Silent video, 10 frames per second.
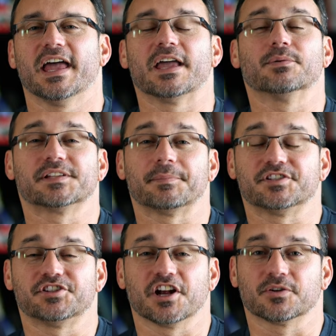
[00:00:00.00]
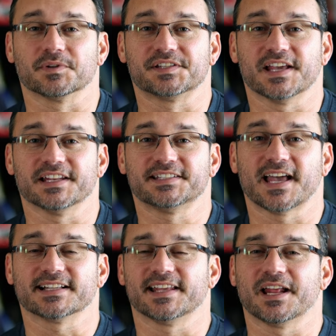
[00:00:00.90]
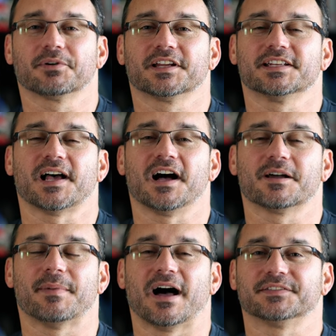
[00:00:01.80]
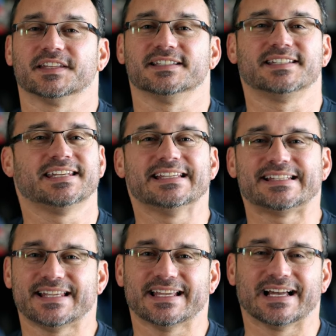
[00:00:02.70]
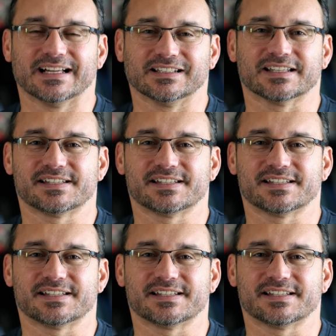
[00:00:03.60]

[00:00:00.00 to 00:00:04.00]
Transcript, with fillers: Hey, what's up? It's Jerad with State of Tech. Today we're going to talk about the TCL